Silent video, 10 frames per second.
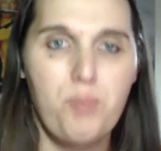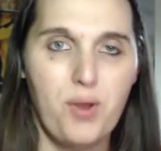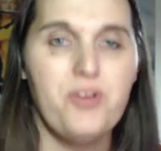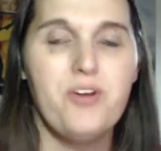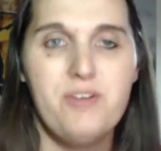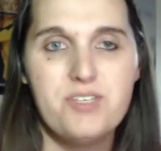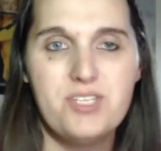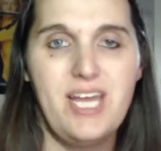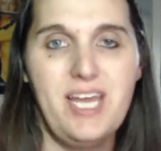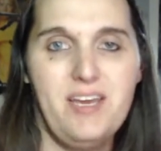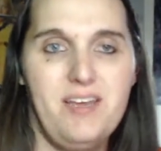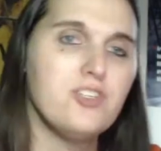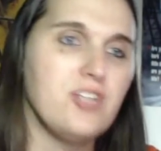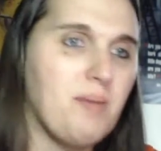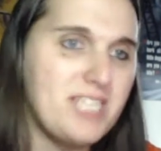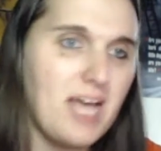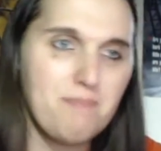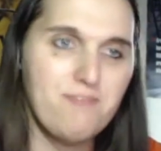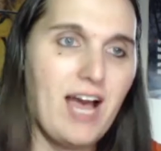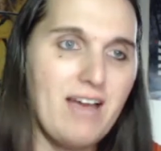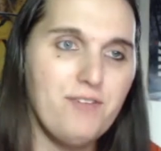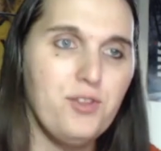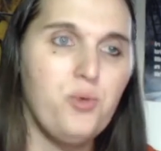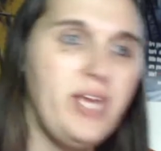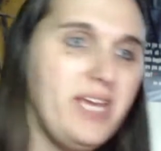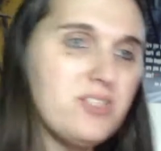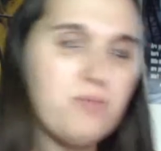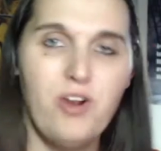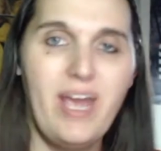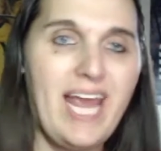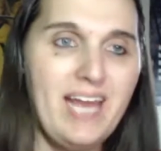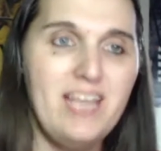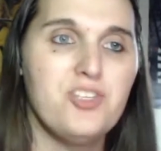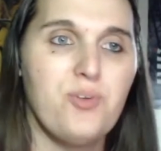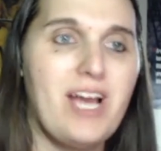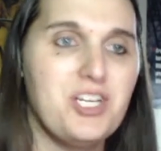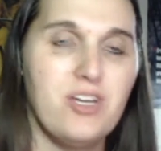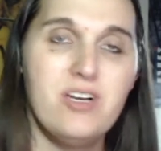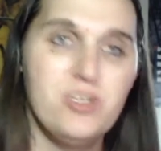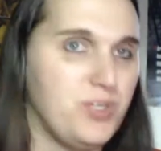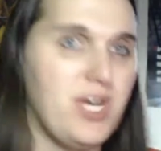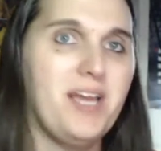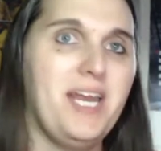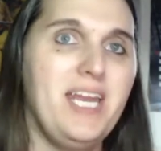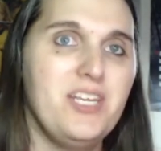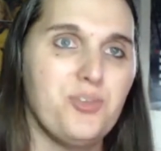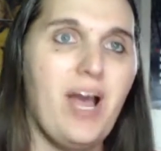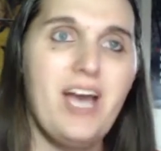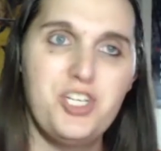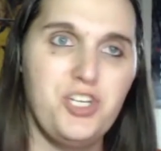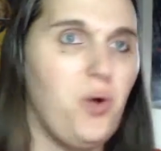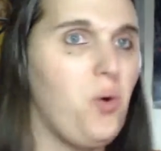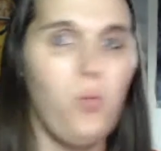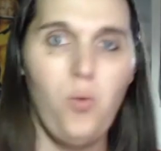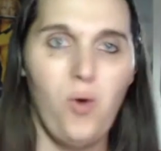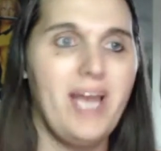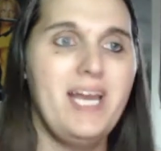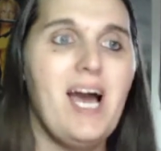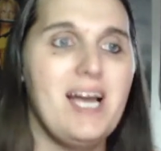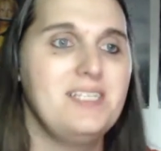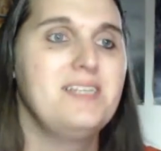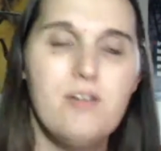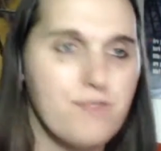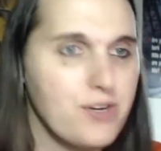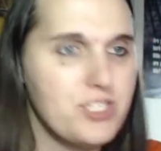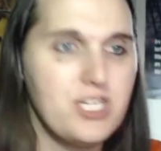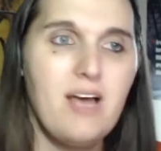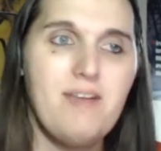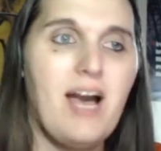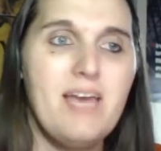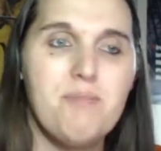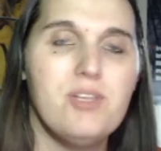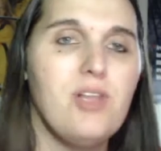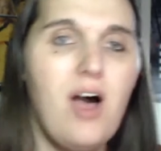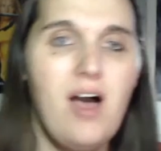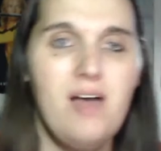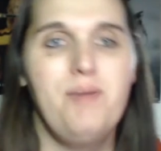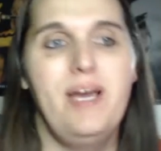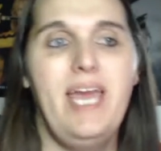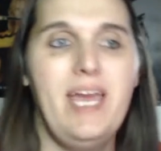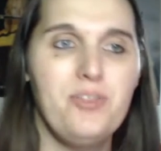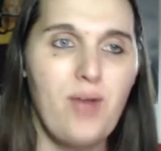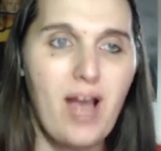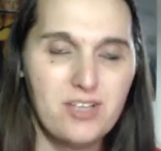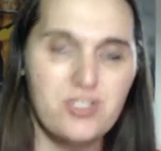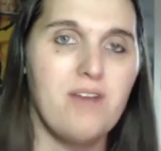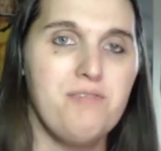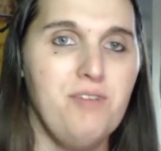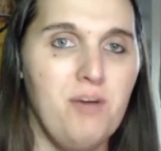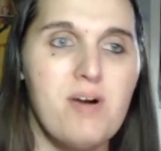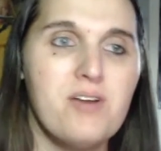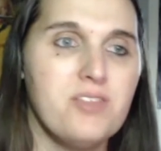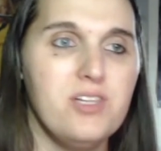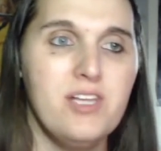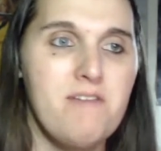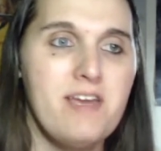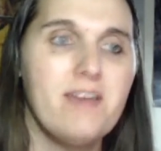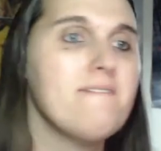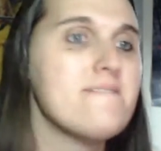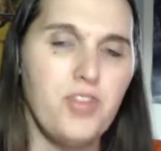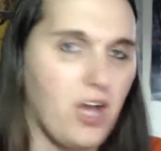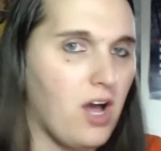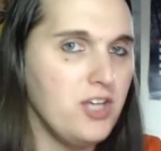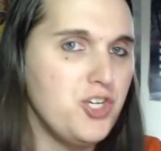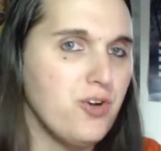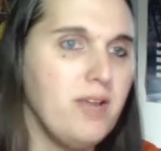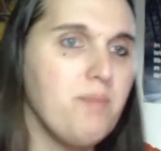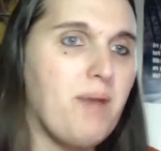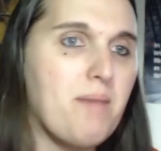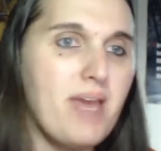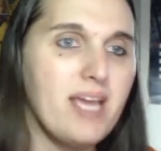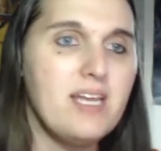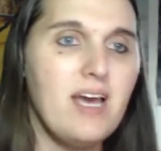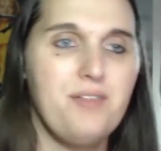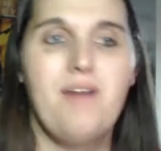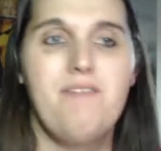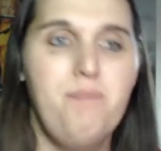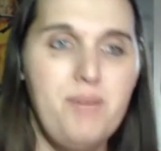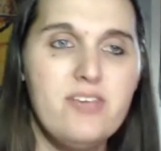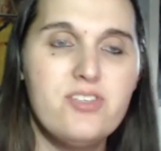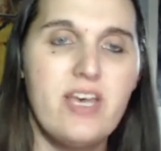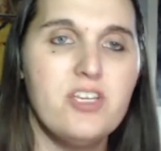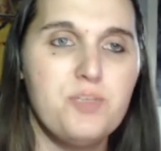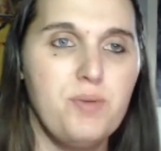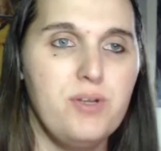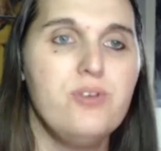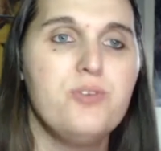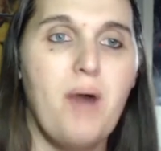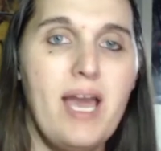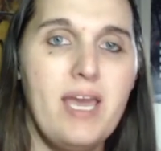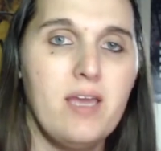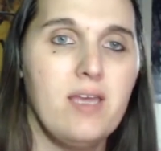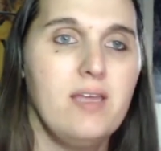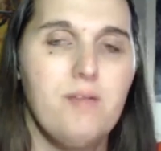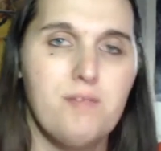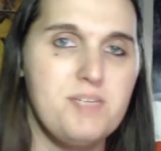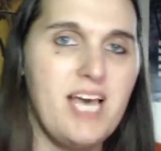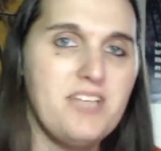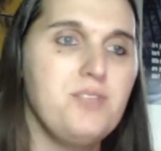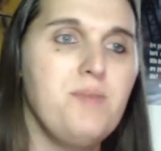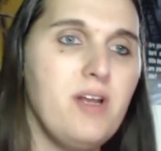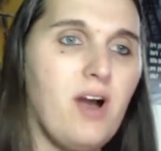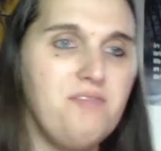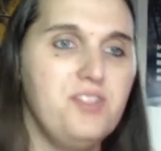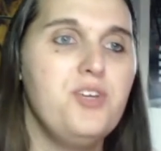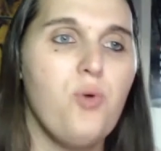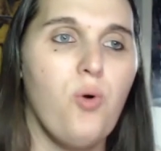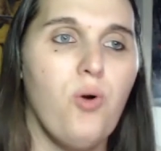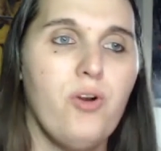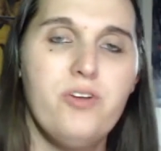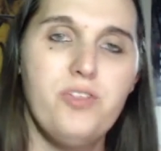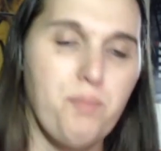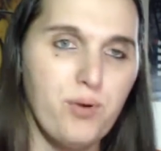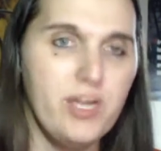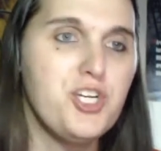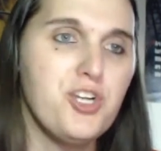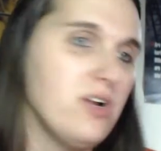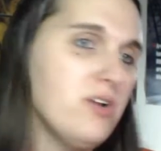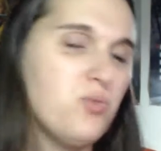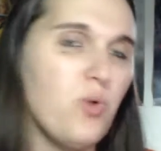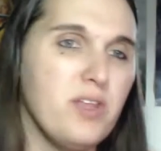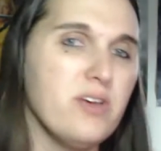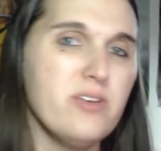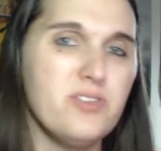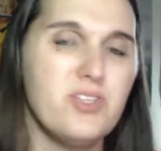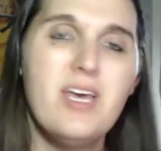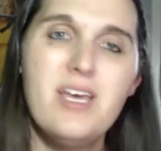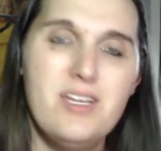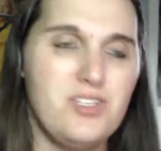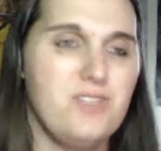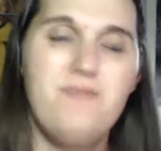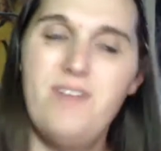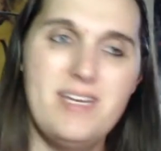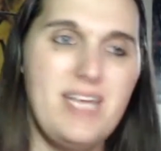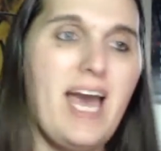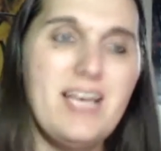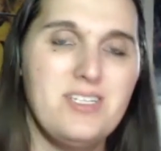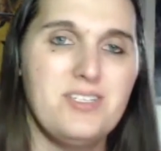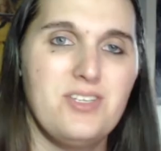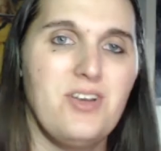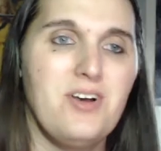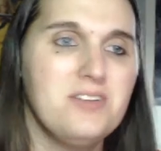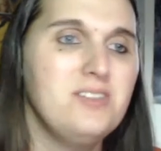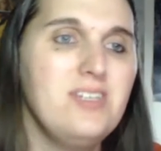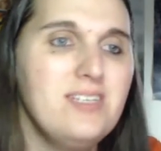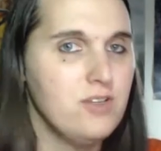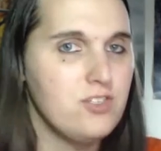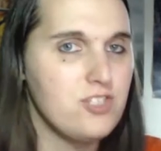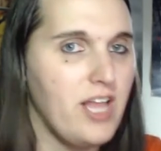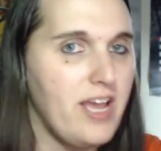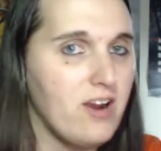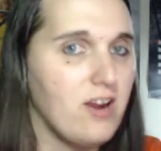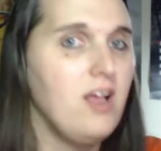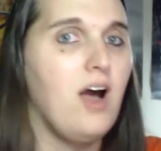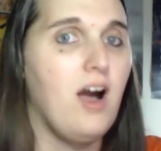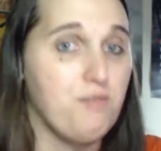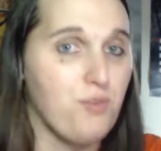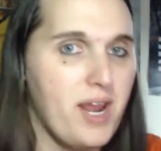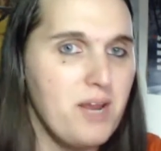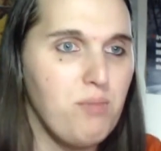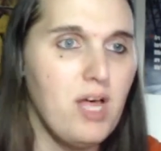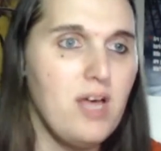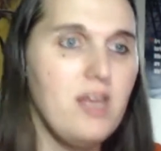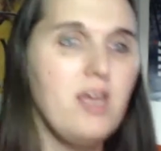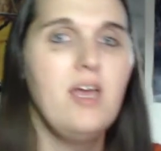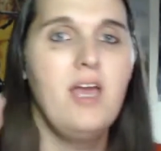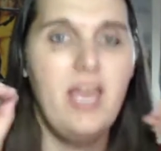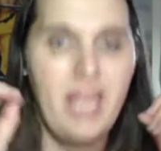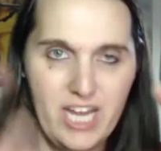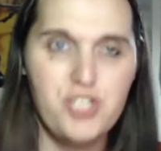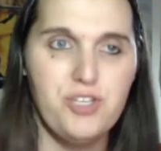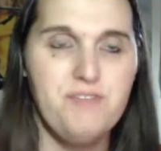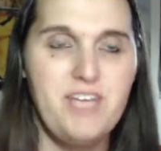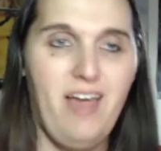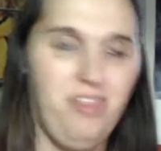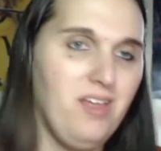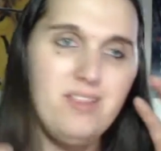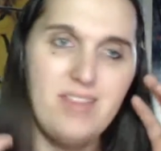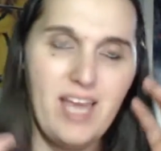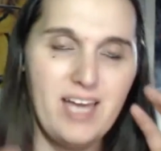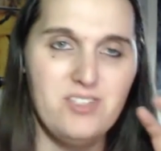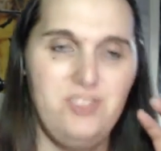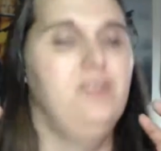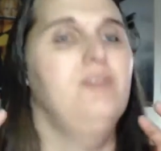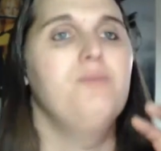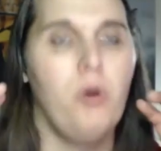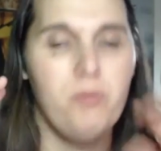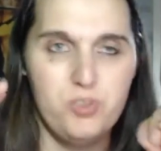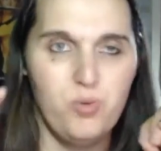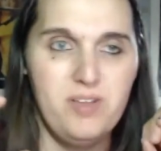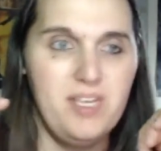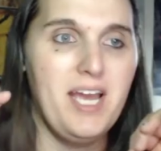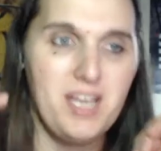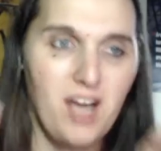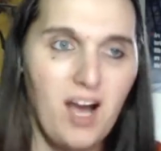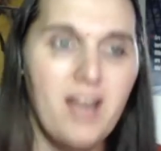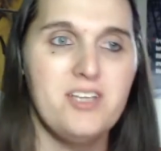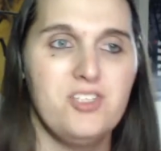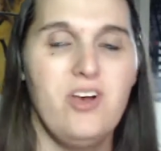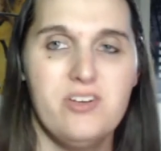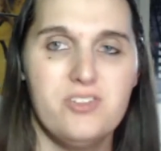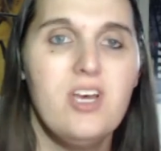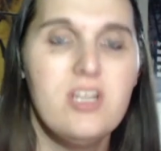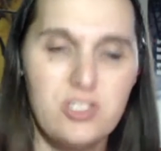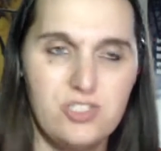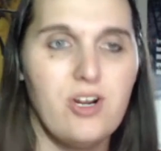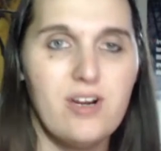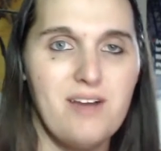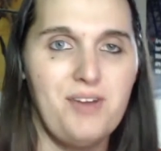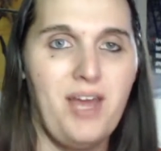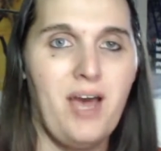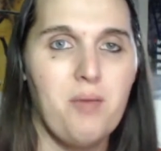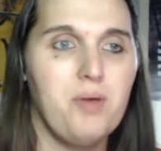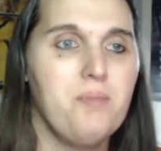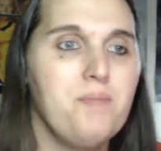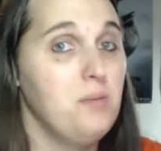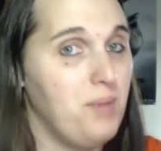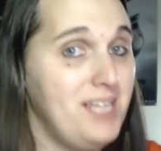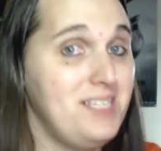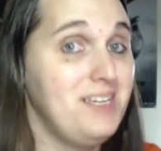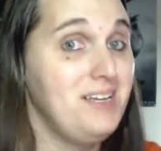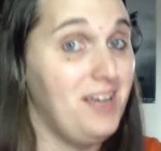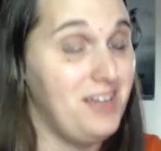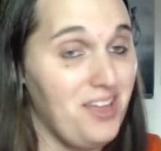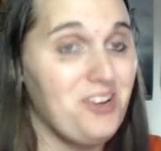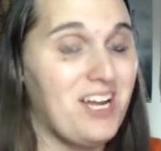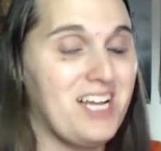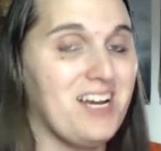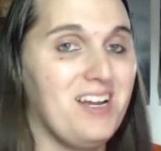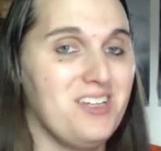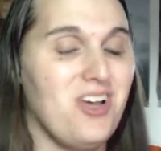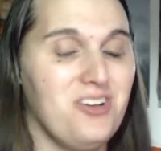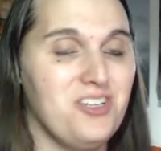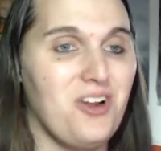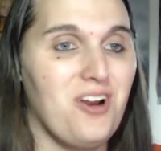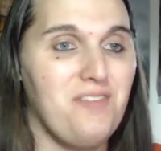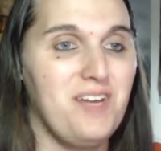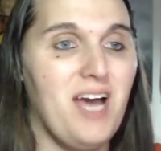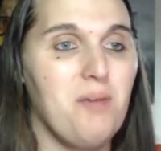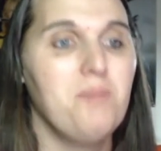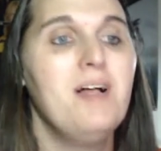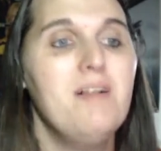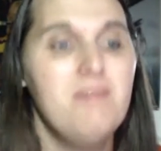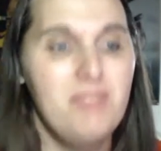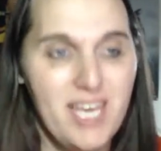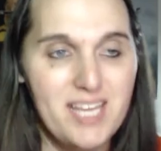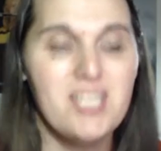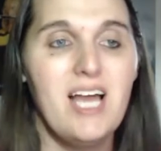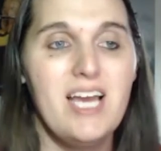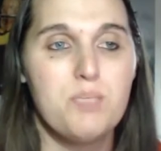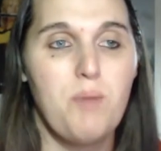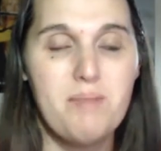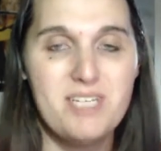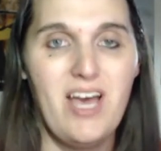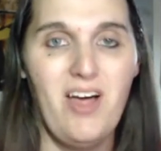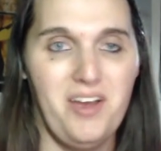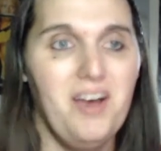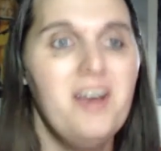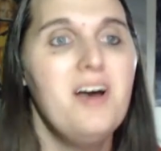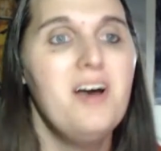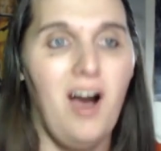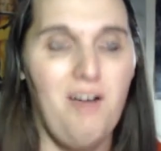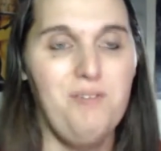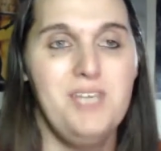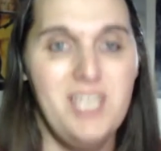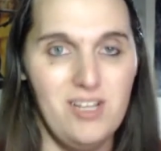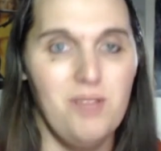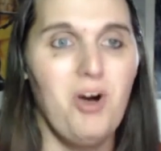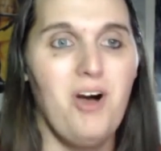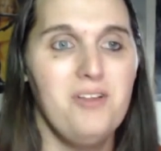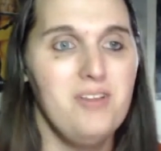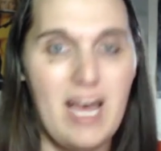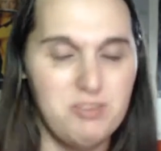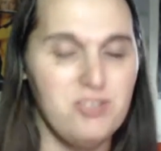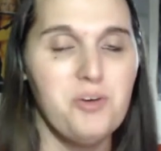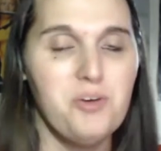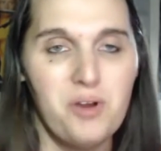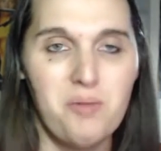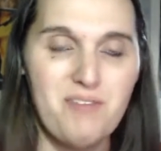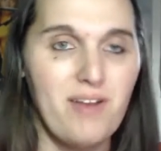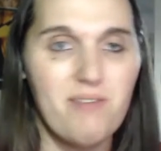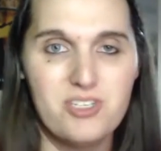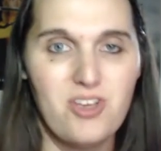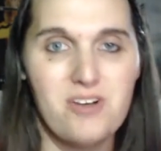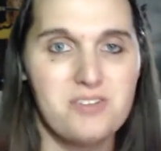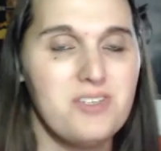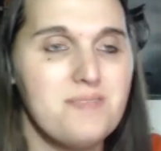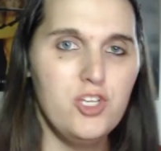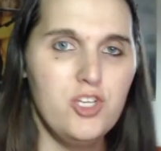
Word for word: Brotherhood of the Snake. So now my top five for the week, some great 80s thrash songs. We're talking 80s thrash, so why not? First off, I Am the Law by Anthrax off of Among the Living, The Conjuring by Megadeth off of Peace Sells But Who's Buying, from Testament off The New Order, The Preacher is one of those just fantastic songs, Slayer off Reign in Blood, Angel of Death. That is almost one of the iconic songs to start off an album. But another iconic song to start off an album Hit the Lights by Metallica off of Kill 'Em All. Absolutely one of my favorite songs.